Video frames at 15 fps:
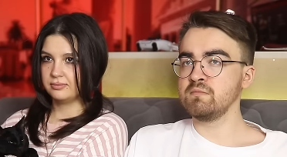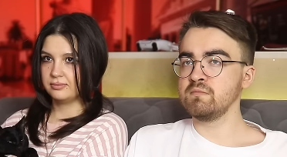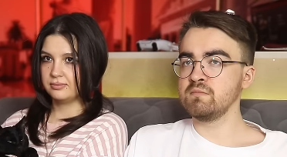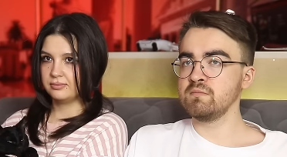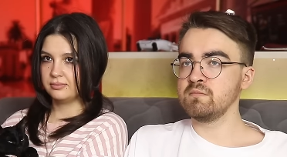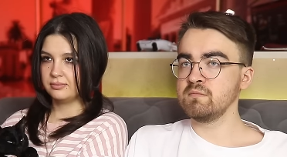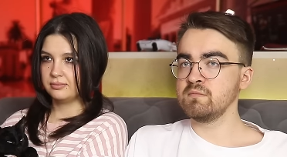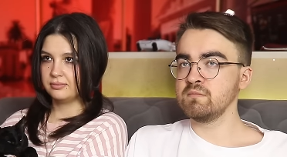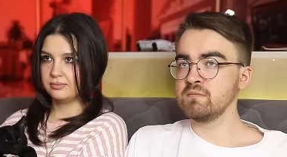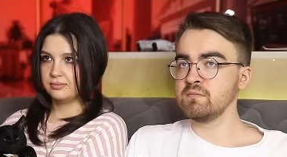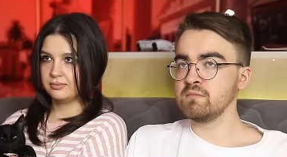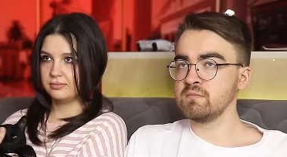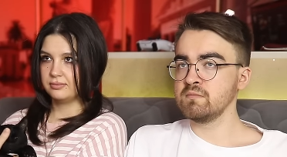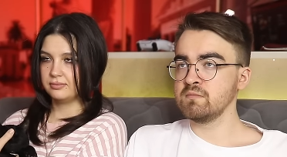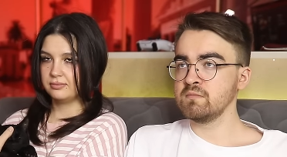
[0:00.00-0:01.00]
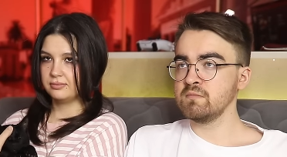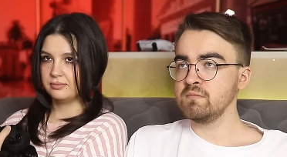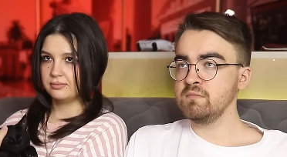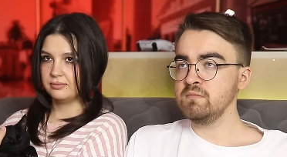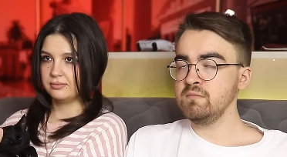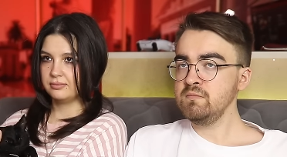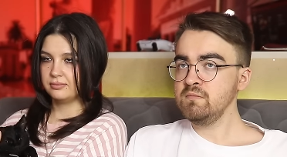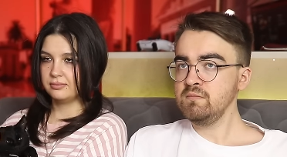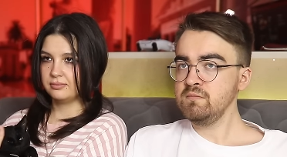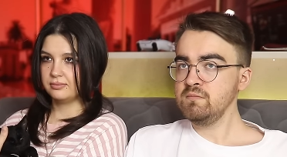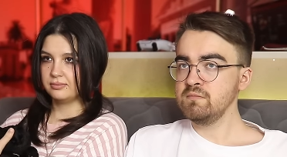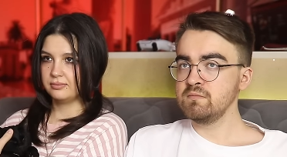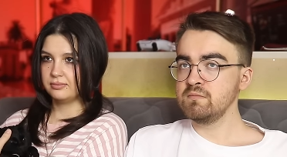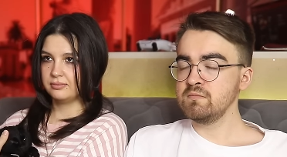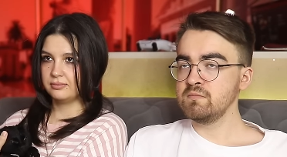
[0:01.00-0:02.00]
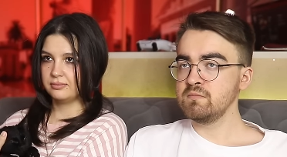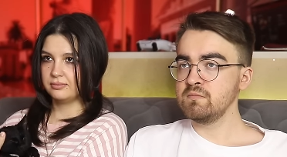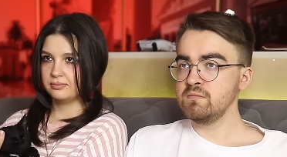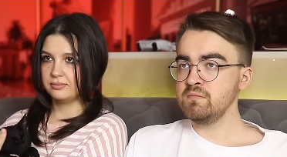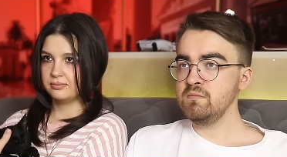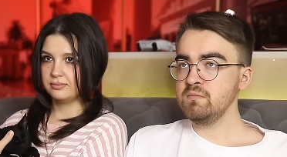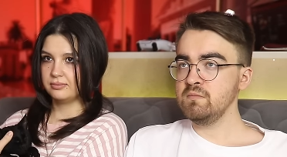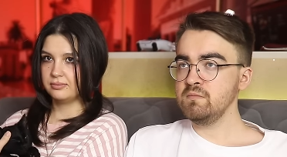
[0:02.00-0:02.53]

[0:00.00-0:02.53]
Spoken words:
Nothing is said.